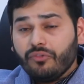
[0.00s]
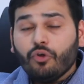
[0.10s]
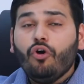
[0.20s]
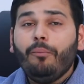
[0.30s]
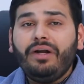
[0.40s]

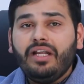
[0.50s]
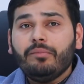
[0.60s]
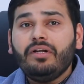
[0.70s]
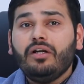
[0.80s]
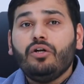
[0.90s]

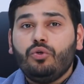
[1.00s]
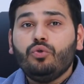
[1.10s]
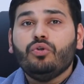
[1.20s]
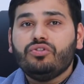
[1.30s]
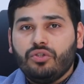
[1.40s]
compatible to
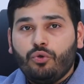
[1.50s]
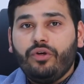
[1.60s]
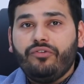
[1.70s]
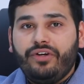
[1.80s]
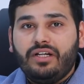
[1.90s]
those
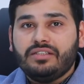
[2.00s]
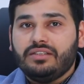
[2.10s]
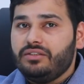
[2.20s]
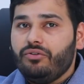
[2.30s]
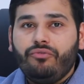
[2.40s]
growing
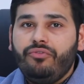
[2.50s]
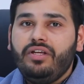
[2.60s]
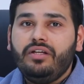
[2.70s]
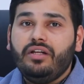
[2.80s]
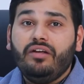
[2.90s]
fetuses?
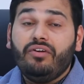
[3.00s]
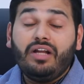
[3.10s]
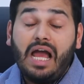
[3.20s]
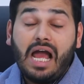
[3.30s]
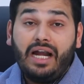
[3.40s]
We never
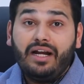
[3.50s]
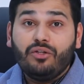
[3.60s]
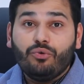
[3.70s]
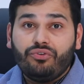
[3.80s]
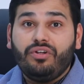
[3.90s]
had
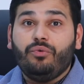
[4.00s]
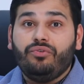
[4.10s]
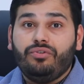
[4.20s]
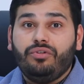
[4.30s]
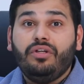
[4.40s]
those
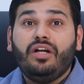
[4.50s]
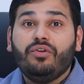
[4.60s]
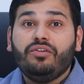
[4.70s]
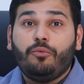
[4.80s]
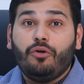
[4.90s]
doubts. That was
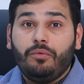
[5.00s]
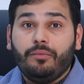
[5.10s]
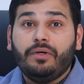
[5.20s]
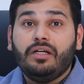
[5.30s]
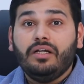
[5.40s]
a problem.
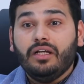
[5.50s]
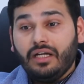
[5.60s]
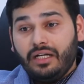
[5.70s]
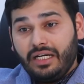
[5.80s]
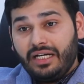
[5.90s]

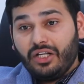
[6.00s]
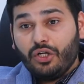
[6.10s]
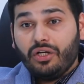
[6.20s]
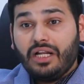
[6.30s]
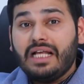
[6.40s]
Later
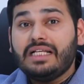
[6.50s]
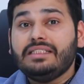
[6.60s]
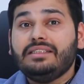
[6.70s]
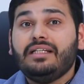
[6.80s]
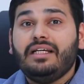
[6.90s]
on,
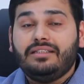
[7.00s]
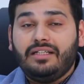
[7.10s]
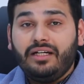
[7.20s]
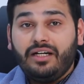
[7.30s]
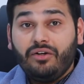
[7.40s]
as I
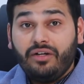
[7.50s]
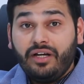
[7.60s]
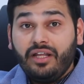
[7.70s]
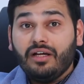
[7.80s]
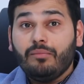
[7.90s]
started
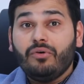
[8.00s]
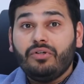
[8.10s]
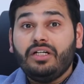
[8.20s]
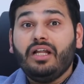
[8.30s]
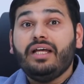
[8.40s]
reading about it, I